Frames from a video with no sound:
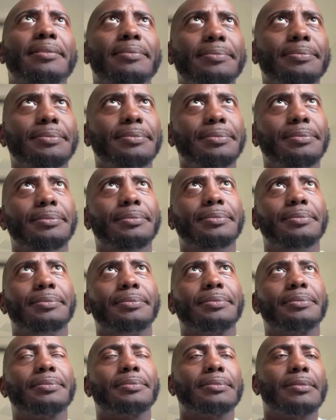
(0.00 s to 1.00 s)
kind
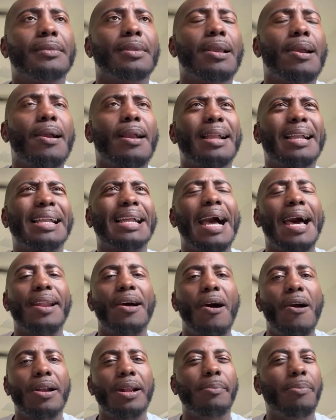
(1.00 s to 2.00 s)
of
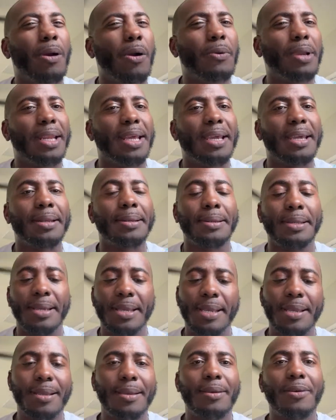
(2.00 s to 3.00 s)
already broken in
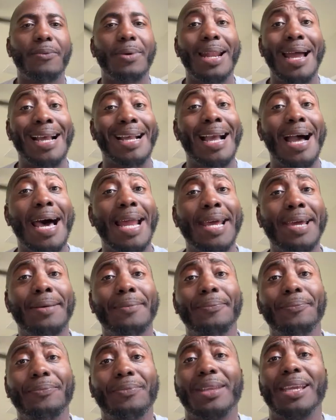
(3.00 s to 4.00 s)
when I got it.
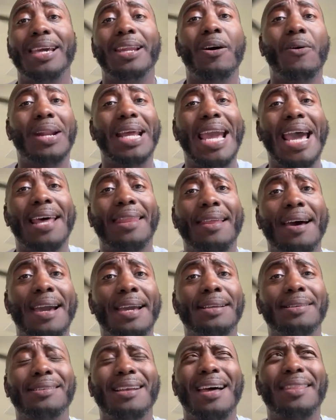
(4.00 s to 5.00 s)
It only had I
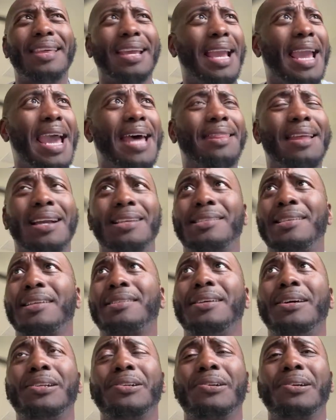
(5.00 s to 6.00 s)
think it had like
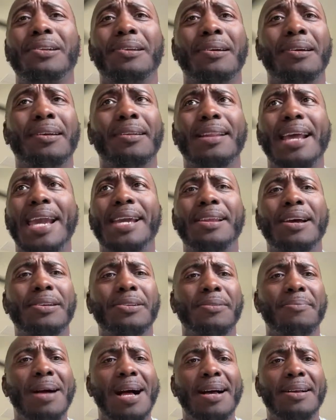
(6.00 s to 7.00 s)
600 or
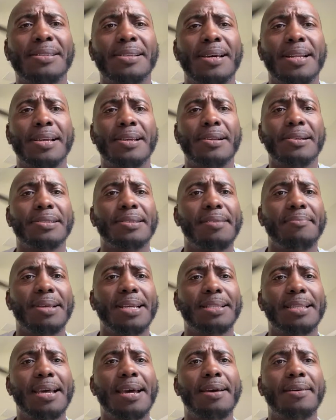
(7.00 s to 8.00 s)
800 miles on it or something
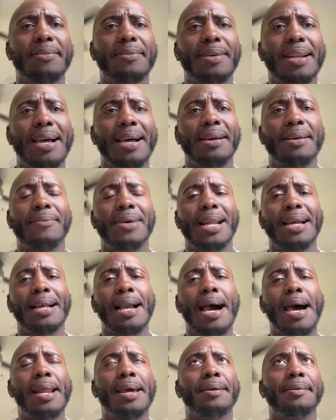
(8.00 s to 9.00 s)
like that when I
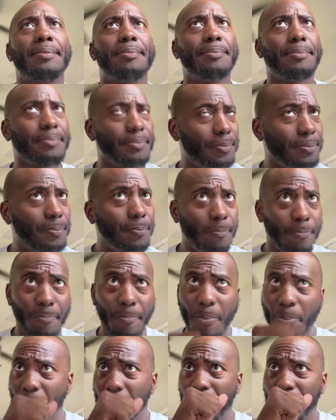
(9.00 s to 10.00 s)
got it.
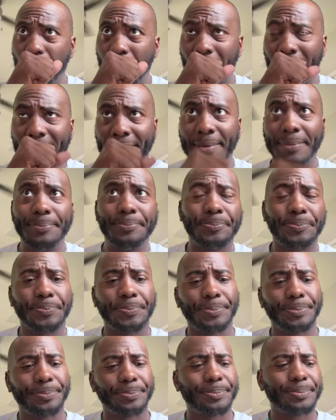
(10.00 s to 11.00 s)
But
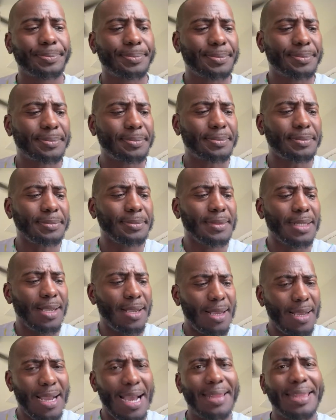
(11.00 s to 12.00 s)

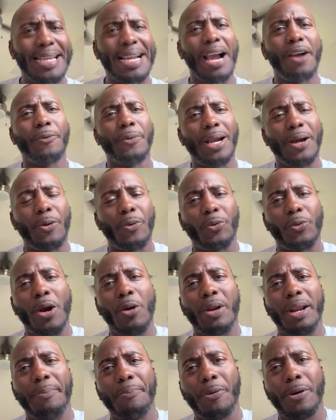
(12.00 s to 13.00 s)
I think I
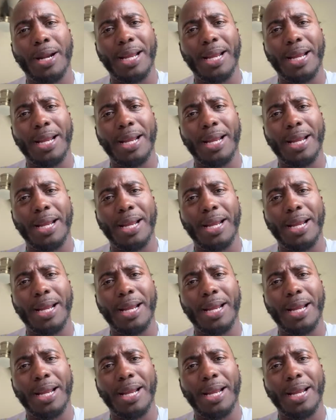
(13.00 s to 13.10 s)
rode it